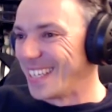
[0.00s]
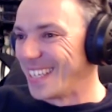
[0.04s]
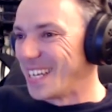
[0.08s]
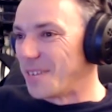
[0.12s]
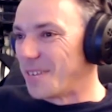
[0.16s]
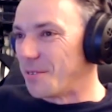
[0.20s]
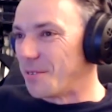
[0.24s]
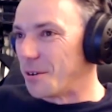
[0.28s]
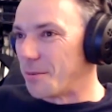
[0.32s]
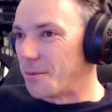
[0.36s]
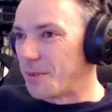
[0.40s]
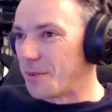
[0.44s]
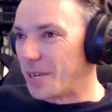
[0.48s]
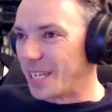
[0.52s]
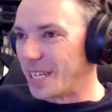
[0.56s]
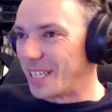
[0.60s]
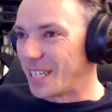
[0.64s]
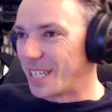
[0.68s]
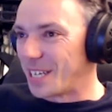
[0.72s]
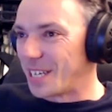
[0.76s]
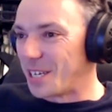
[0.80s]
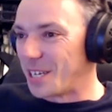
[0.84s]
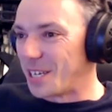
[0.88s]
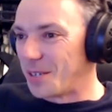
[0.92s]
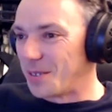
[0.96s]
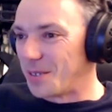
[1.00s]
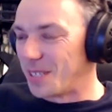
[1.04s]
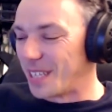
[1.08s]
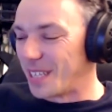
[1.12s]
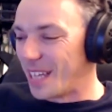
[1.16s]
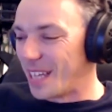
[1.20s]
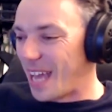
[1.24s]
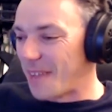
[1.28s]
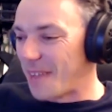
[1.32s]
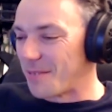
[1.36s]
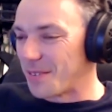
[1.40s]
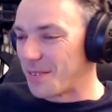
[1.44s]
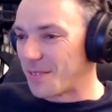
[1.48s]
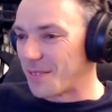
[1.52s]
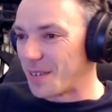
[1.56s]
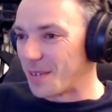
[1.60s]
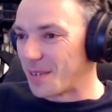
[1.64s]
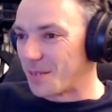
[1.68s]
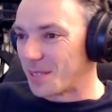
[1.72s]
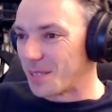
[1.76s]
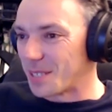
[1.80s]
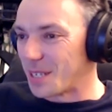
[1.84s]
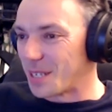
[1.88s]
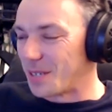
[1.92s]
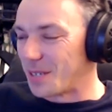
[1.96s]
we were put in a queue and everything
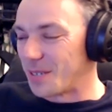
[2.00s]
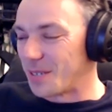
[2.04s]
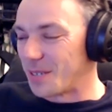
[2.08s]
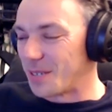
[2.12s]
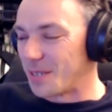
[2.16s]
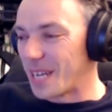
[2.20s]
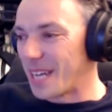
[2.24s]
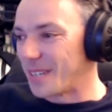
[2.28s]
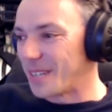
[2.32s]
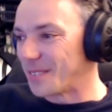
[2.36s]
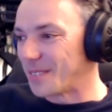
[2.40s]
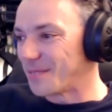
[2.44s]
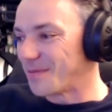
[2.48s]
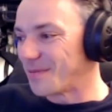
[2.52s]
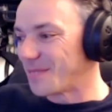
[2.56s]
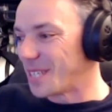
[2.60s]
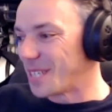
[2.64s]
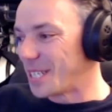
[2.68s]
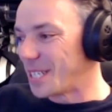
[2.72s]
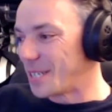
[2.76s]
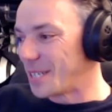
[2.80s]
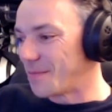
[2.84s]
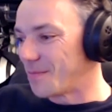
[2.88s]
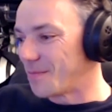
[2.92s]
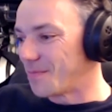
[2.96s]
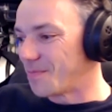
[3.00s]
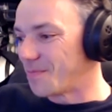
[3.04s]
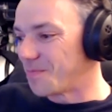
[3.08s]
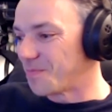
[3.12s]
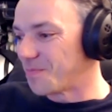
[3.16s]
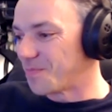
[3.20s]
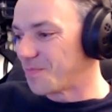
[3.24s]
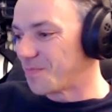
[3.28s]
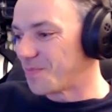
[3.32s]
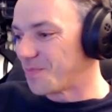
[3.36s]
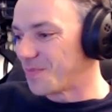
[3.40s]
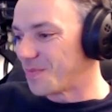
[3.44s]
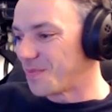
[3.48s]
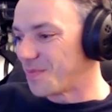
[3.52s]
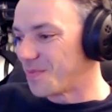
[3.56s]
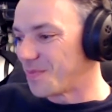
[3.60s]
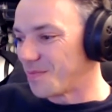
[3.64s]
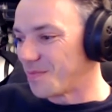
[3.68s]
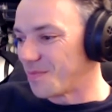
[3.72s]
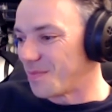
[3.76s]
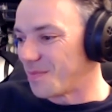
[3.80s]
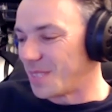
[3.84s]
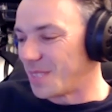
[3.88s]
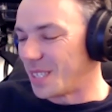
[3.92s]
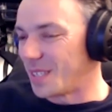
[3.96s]
was sold out um,
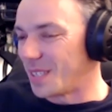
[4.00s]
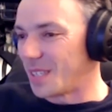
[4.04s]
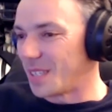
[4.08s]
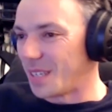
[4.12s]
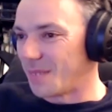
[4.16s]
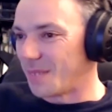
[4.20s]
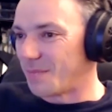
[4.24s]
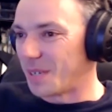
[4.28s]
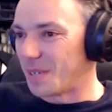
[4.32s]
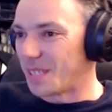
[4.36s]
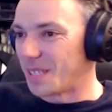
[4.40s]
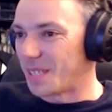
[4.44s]
by